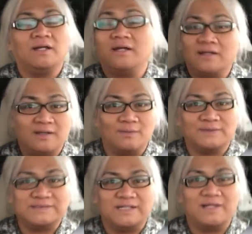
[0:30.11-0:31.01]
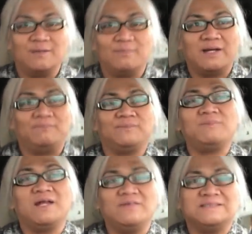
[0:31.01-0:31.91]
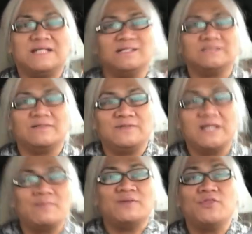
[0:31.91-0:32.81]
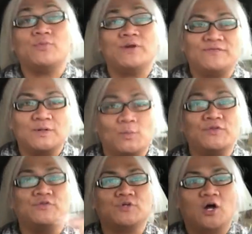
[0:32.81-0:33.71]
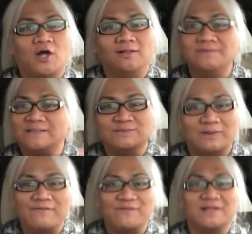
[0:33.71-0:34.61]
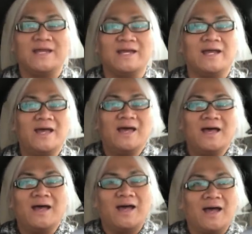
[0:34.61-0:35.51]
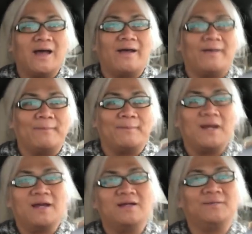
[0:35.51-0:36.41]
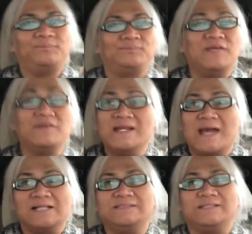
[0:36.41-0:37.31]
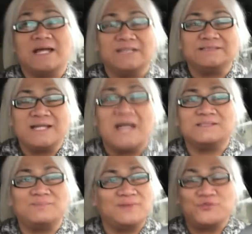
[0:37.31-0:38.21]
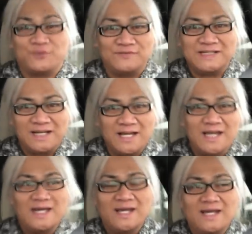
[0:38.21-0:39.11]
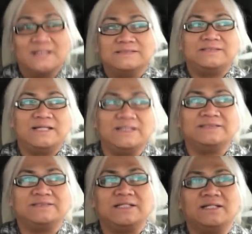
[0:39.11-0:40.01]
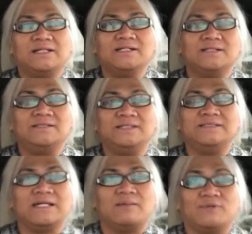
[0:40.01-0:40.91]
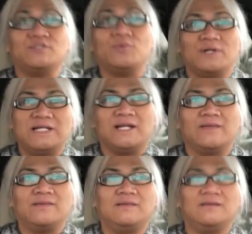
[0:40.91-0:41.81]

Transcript: we'll see. But I'm kind of excited because I feel like I'm in thrift withdrawals, is what I feel like. Um, even Nancy. Nancy hasn't been thrifting since December 20th.